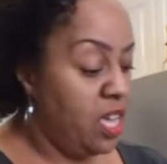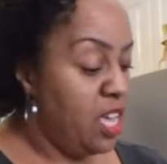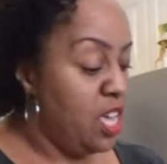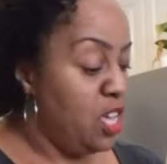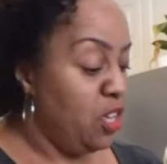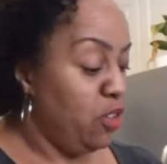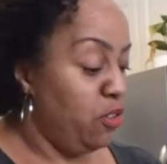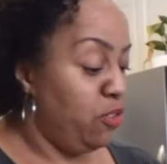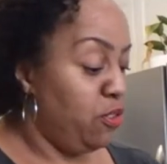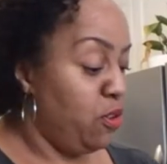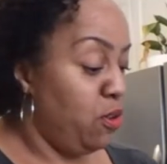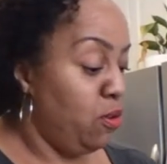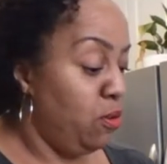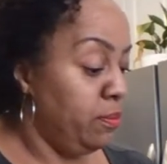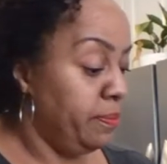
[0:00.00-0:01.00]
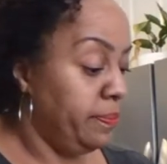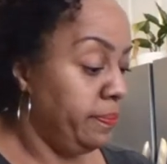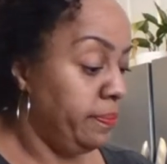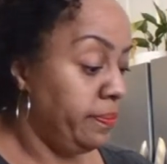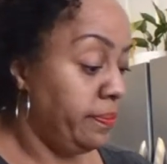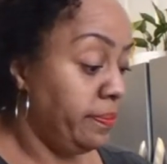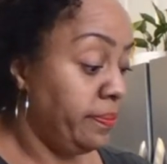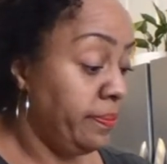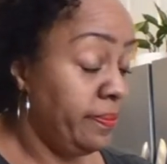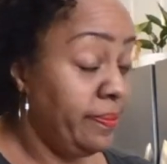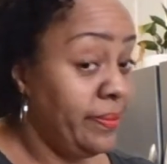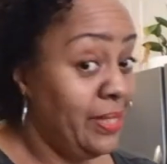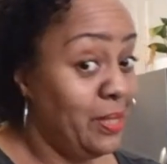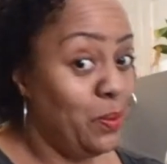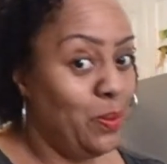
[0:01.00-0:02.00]
So we'll
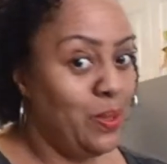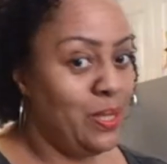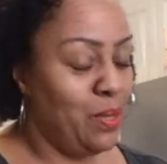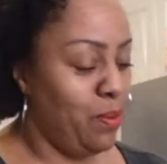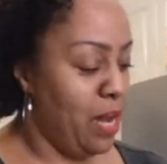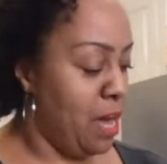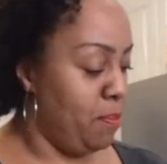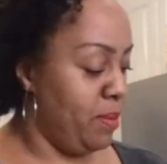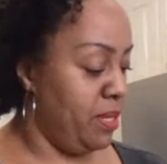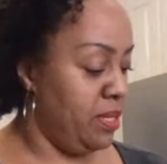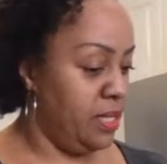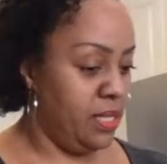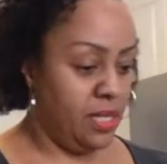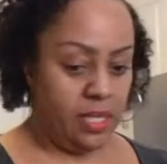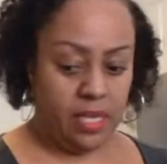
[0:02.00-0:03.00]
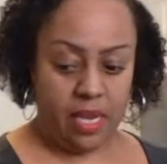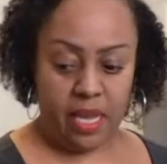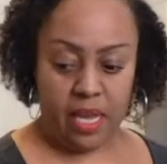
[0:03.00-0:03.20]
see what happens today.